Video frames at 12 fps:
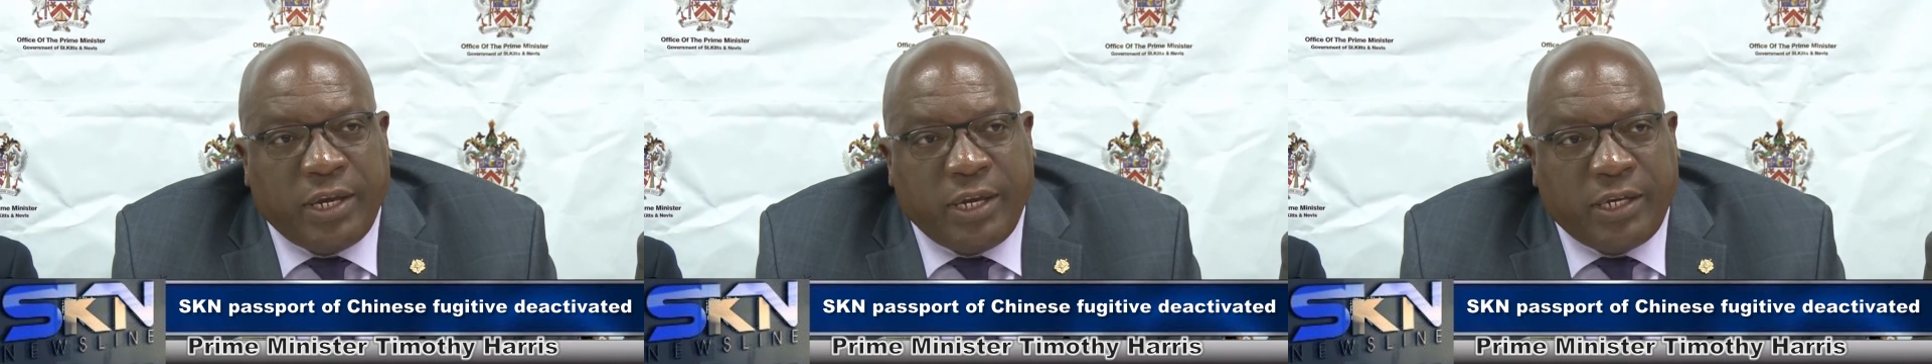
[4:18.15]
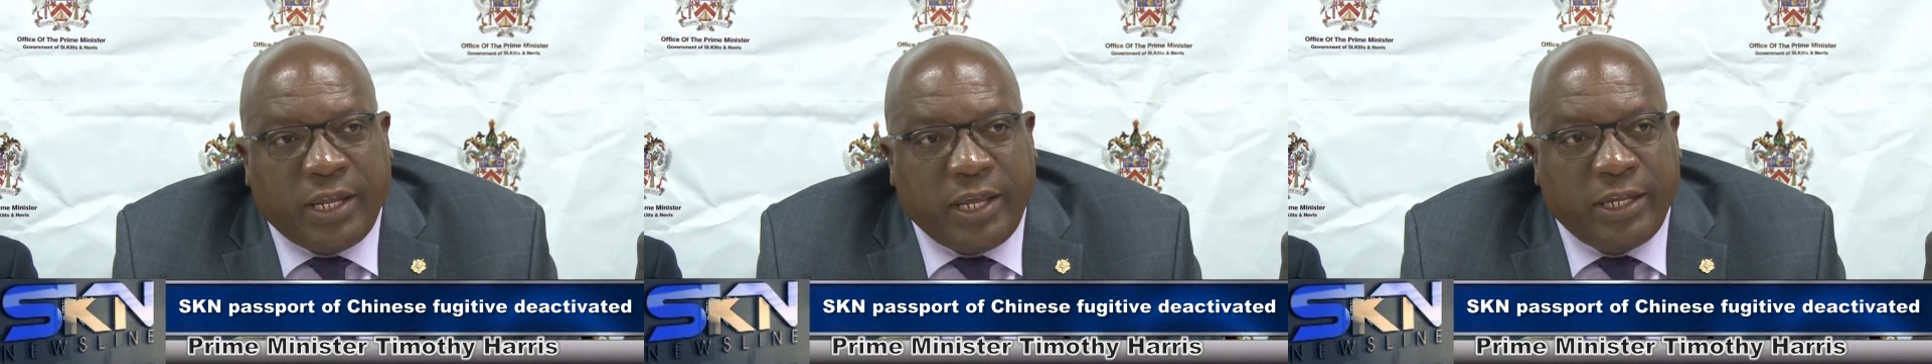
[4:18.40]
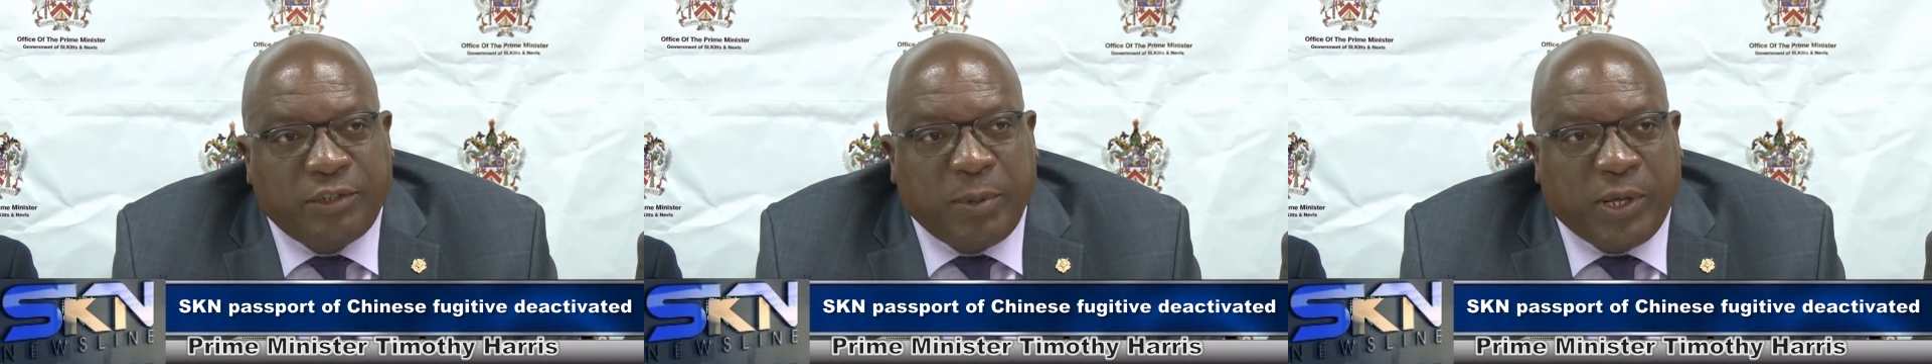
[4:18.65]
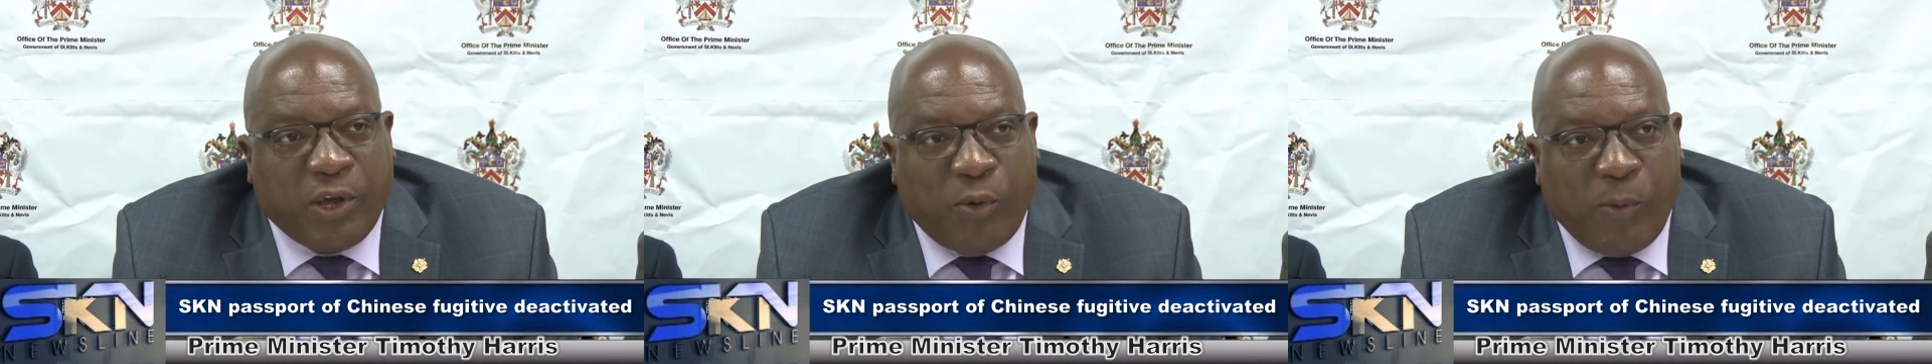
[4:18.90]
details
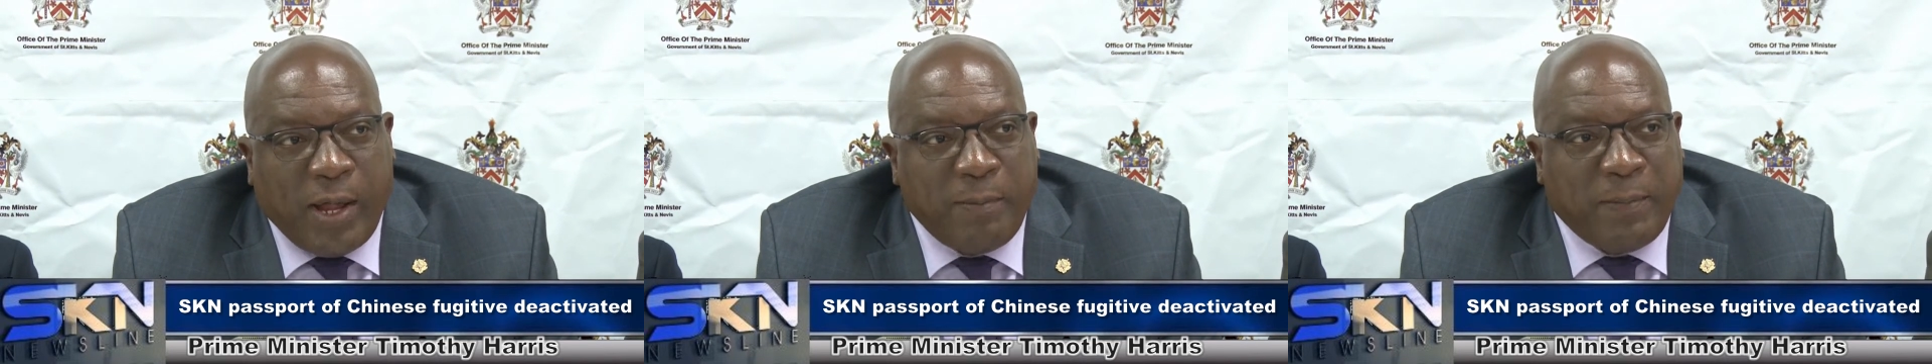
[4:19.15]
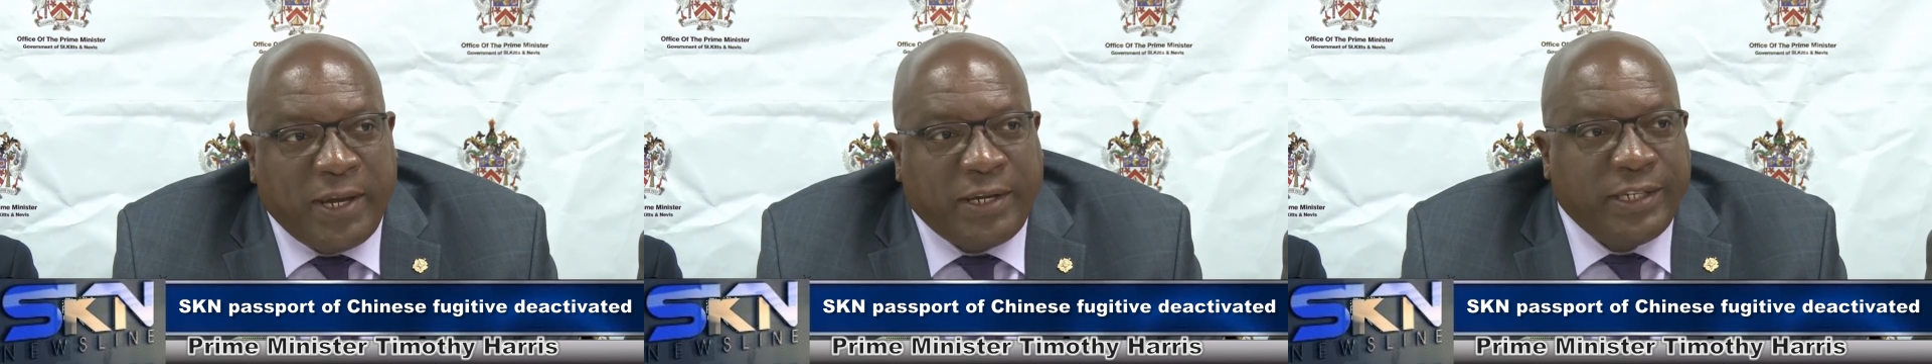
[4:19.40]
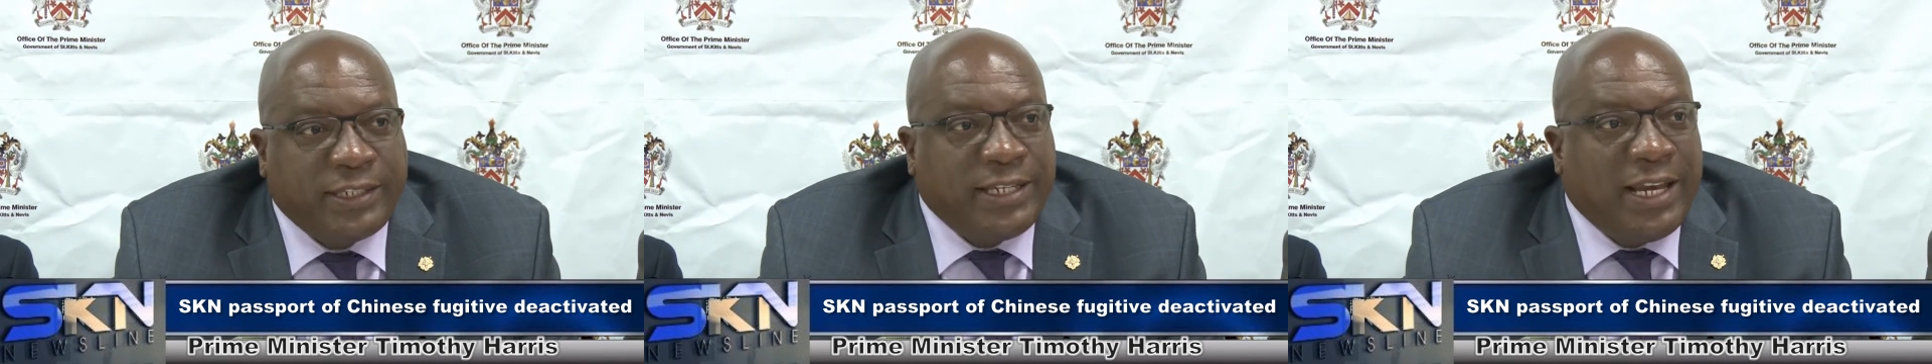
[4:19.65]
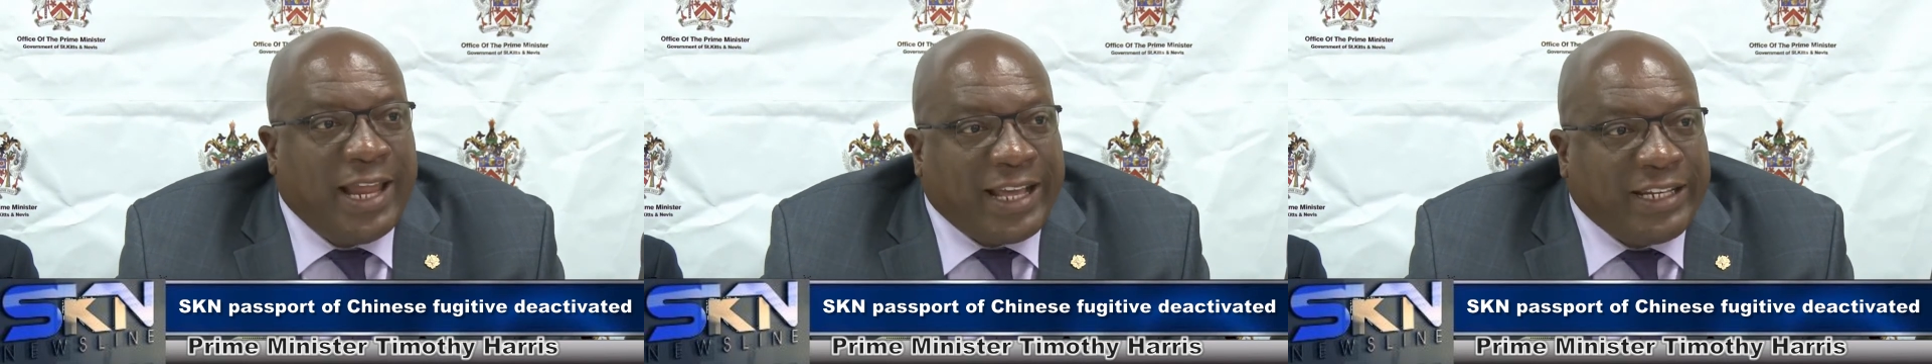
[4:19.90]
because one matter is
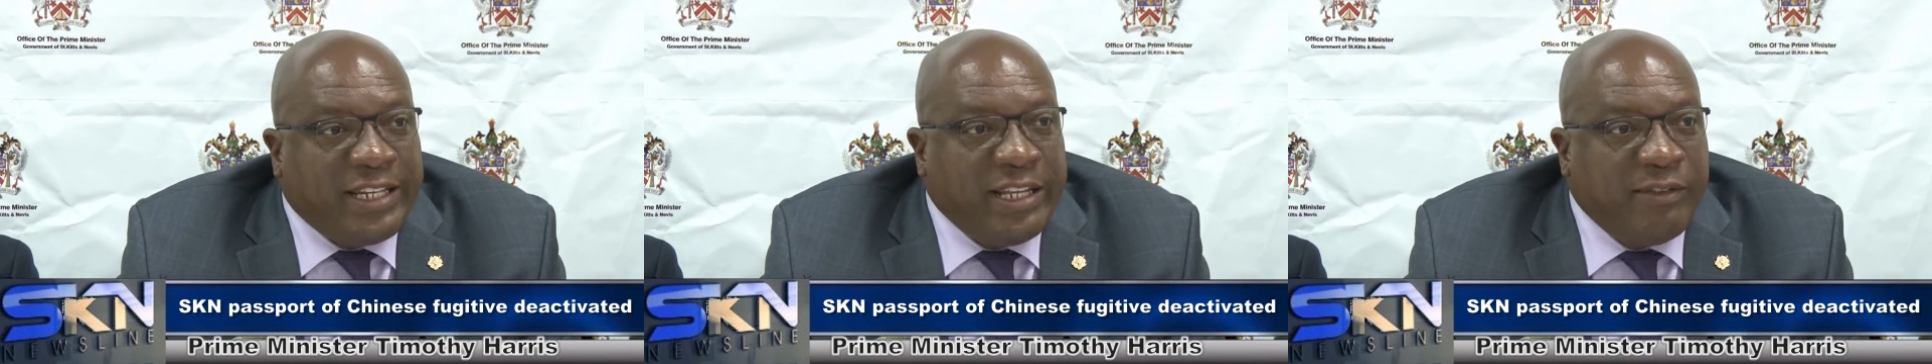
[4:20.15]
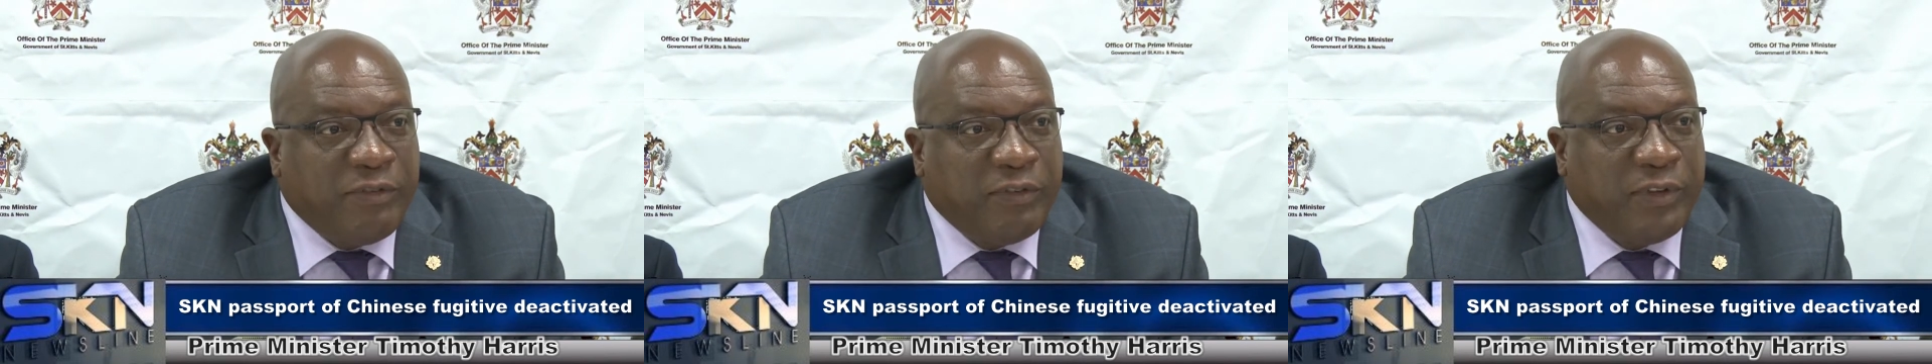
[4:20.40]
still active